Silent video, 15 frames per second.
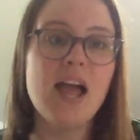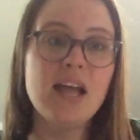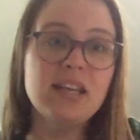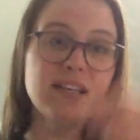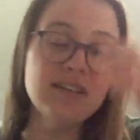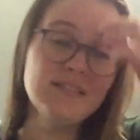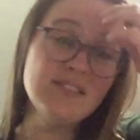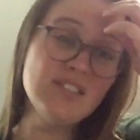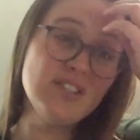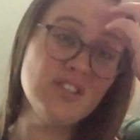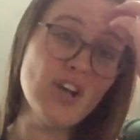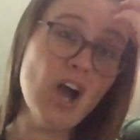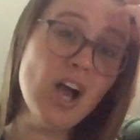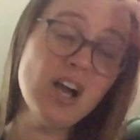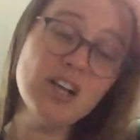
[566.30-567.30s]
And
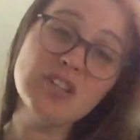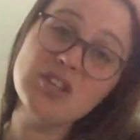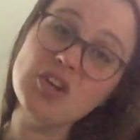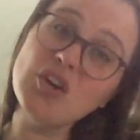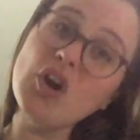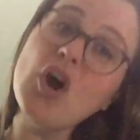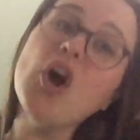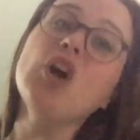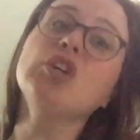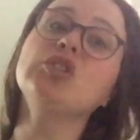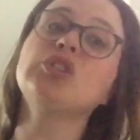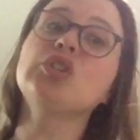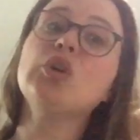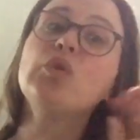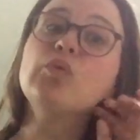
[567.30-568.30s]
dogs are
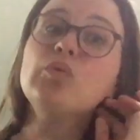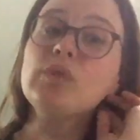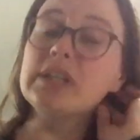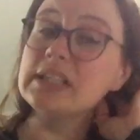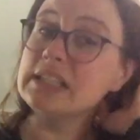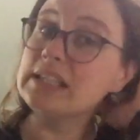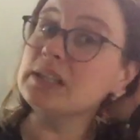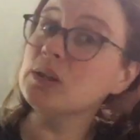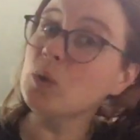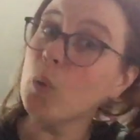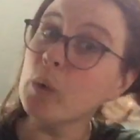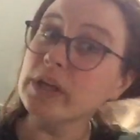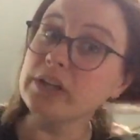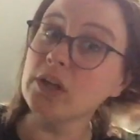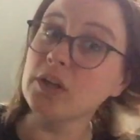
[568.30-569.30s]
also really
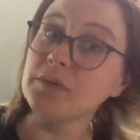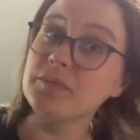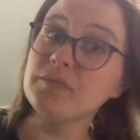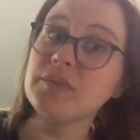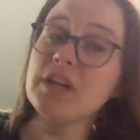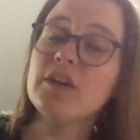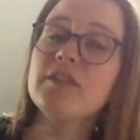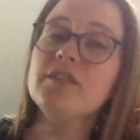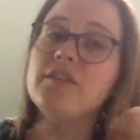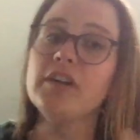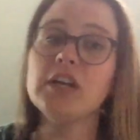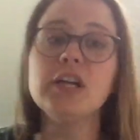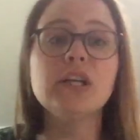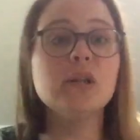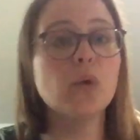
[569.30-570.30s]
loyal. They are
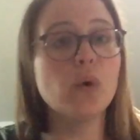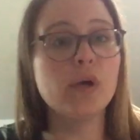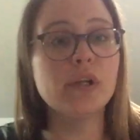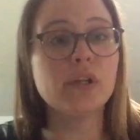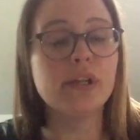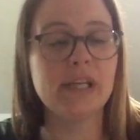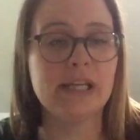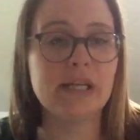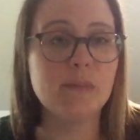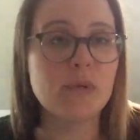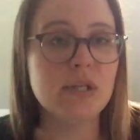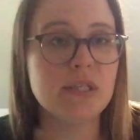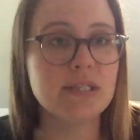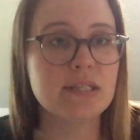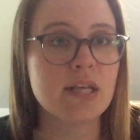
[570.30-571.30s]
very loyal
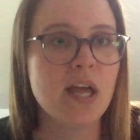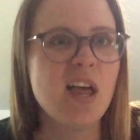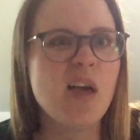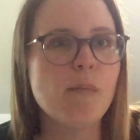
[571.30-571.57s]
animals.